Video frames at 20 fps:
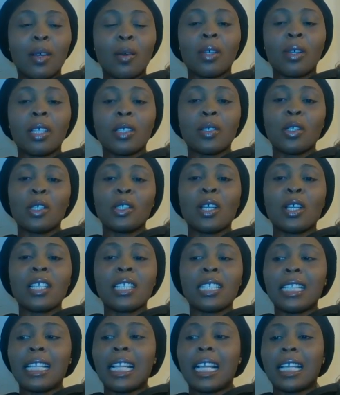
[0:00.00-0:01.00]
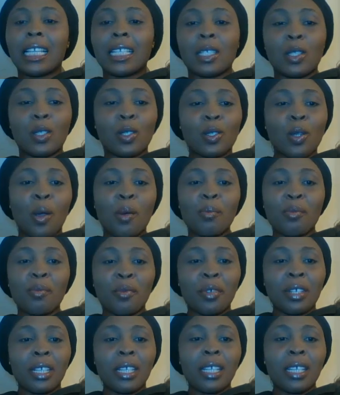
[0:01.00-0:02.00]
Okay. So you just did like a
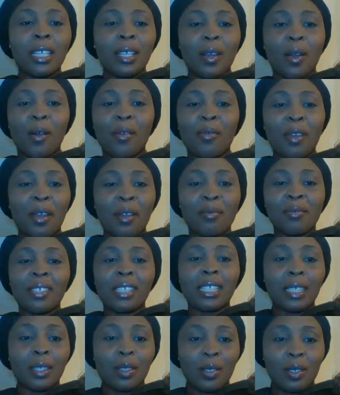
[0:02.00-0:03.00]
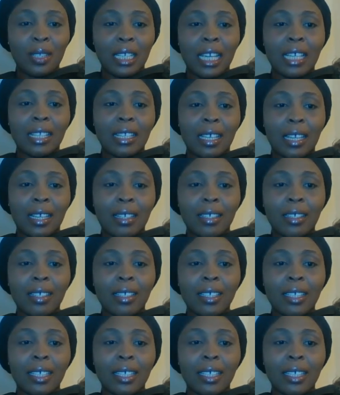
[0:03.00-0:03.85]
summary of everything together.